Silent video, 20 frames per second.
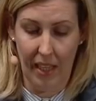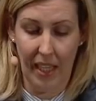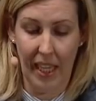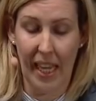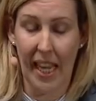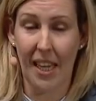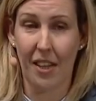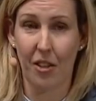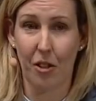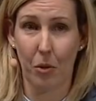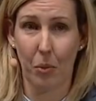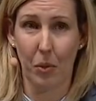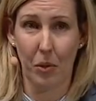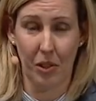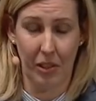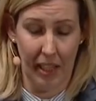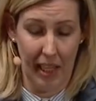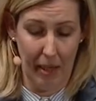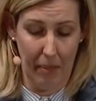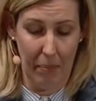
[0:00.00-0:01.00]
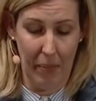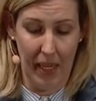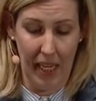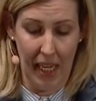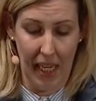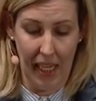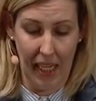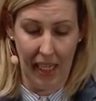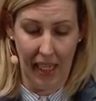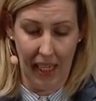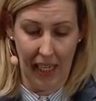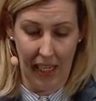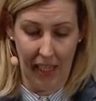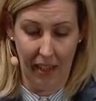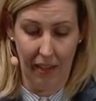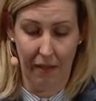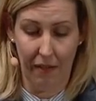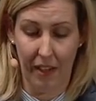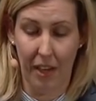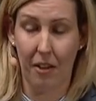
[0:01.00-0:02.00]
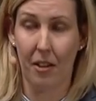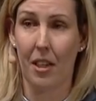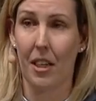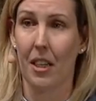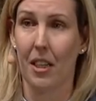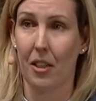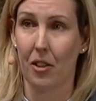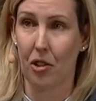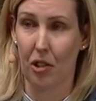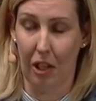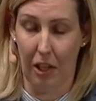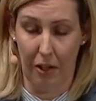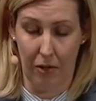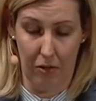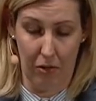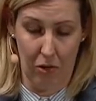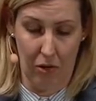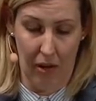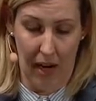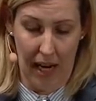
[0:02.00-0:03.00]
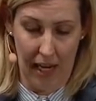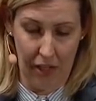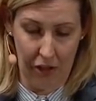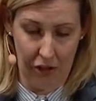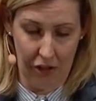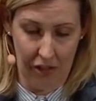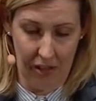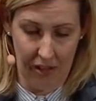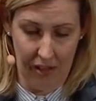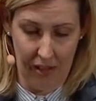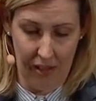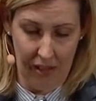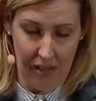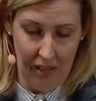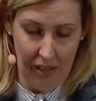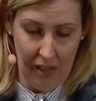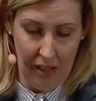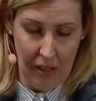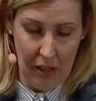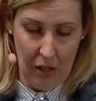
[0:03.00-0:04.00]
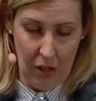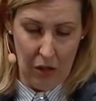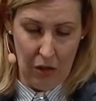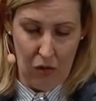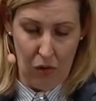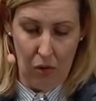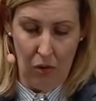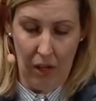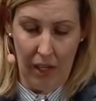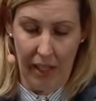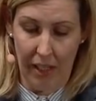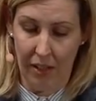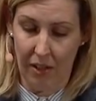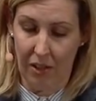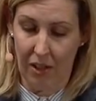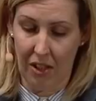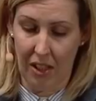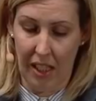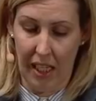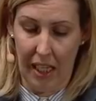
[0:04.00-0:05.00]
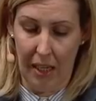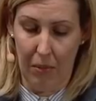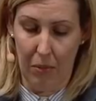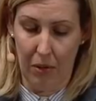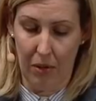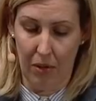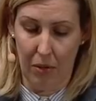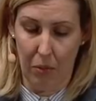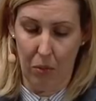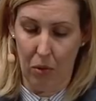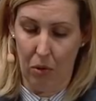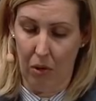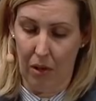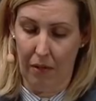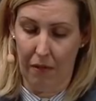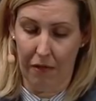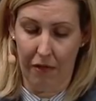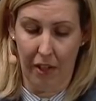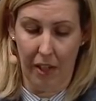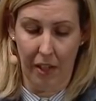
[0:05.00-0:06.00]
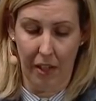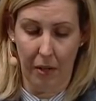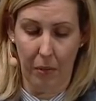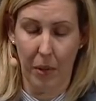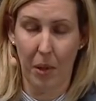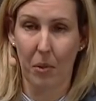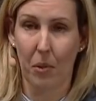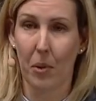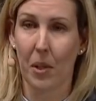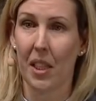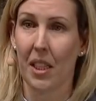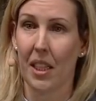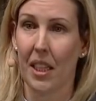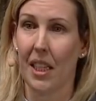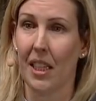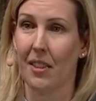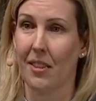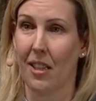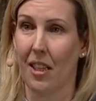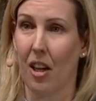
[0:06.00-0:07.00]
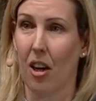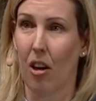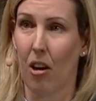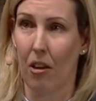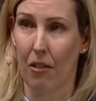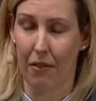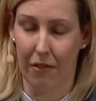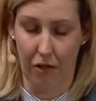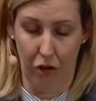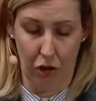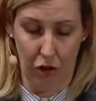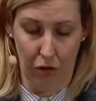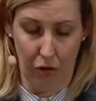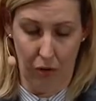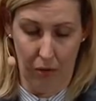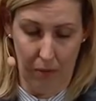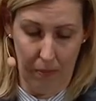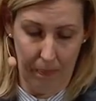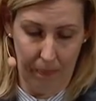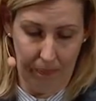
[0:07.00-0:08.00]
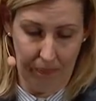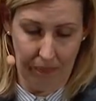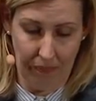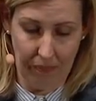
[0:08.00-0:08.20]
In the end, it was like being in a very slow crash. All I could see was the wall in front, and we were going to hit it hard for sure.